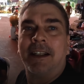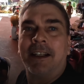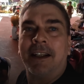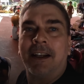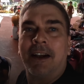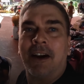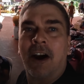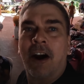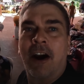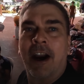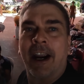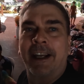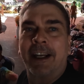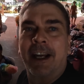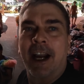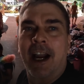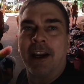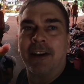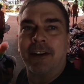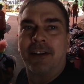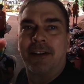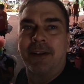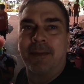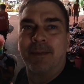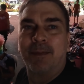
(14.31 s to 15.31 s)
All right,
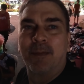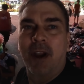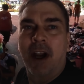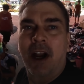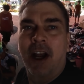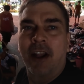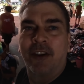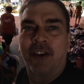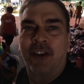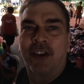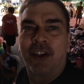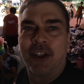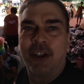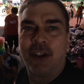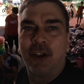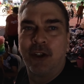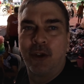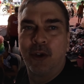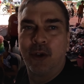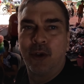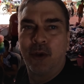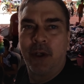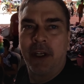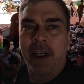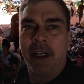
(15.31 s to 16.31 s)
guys, I'll see
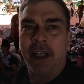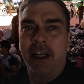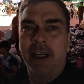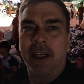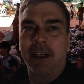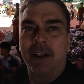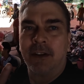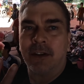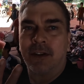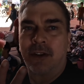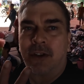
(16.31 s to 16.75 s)
you in